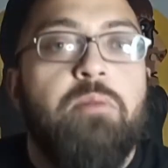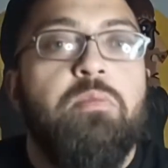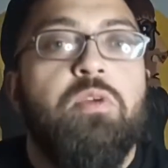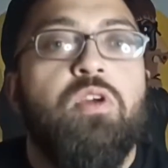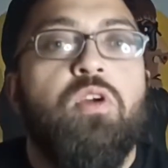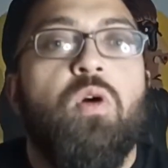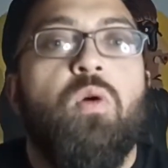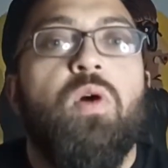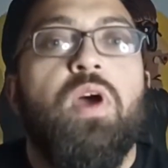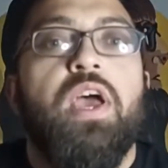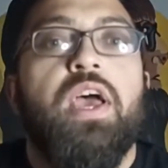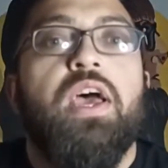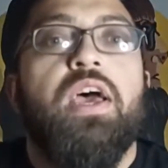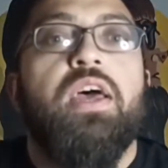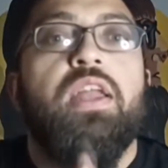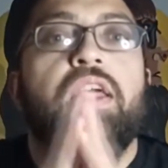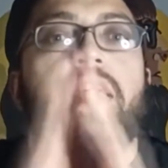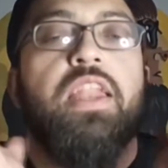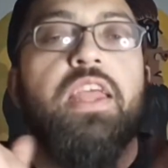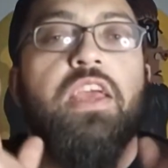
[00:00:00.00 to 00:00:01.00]
me go
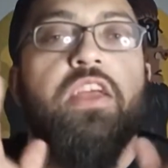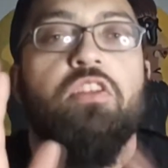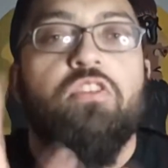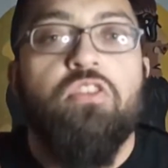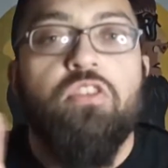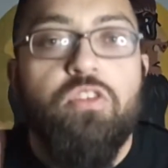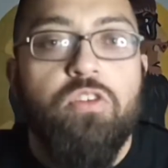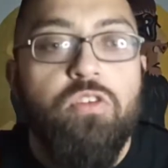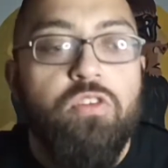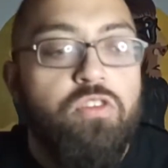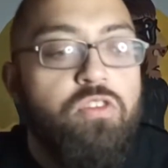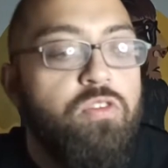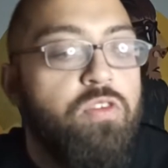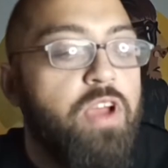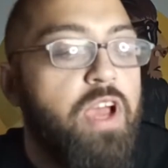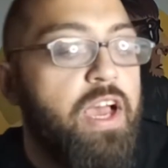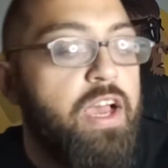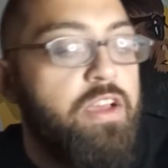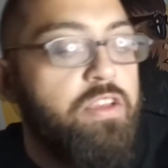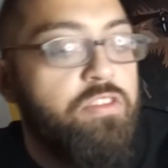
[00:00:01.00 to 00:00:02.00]
ahead and introduce you
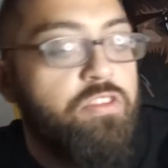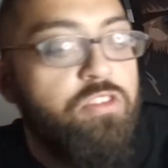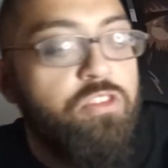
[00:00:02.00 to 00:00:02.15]
guys